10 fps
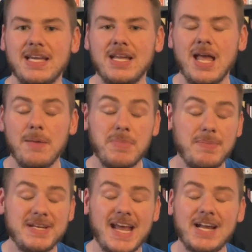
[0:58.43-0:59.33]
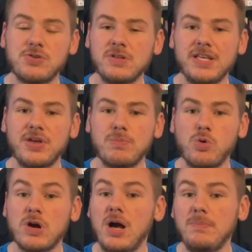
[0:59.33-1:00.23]
Maybe naturally they're more
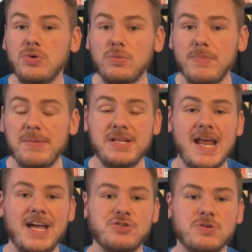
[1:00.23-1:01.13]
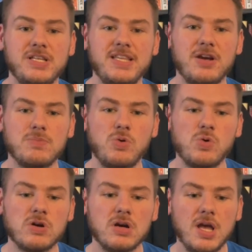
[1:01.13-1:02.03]
humble. Maybe naturally they're more
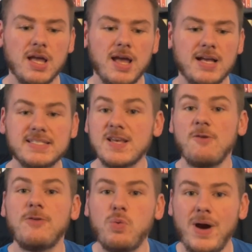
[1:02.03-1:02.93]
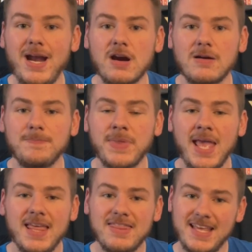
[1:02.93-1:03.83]
self-aware. Things